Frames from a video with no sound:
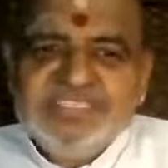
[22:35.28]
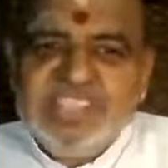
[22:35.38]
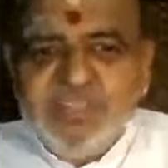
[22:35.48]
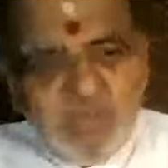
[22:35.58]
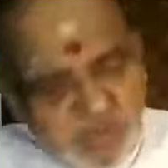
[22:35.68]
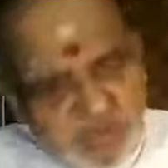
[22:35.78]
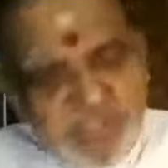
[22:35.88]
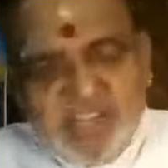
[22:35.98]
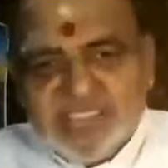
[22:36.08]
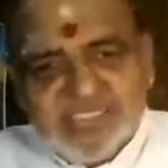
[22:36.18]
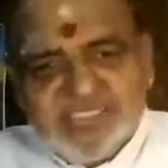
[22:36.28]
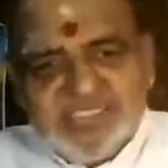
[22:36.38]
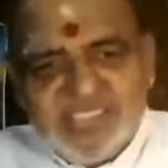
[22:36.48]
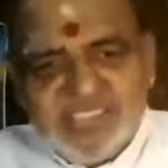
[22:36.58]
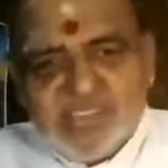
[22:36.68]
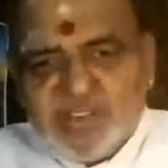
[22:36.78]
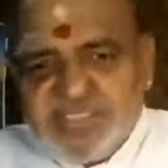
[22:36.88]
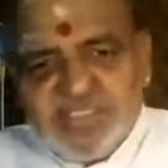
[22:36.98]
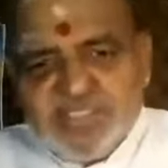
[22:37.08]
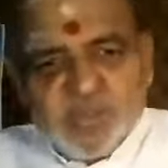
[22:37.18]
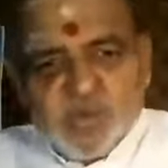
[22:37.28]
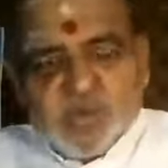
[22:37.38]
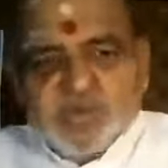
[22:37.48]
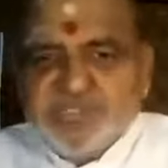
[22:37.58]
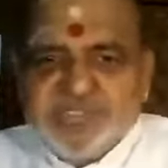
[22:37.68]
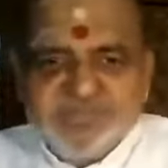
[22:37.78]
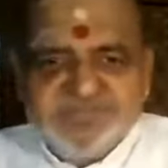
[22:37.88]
Even Rudra chanted in groups.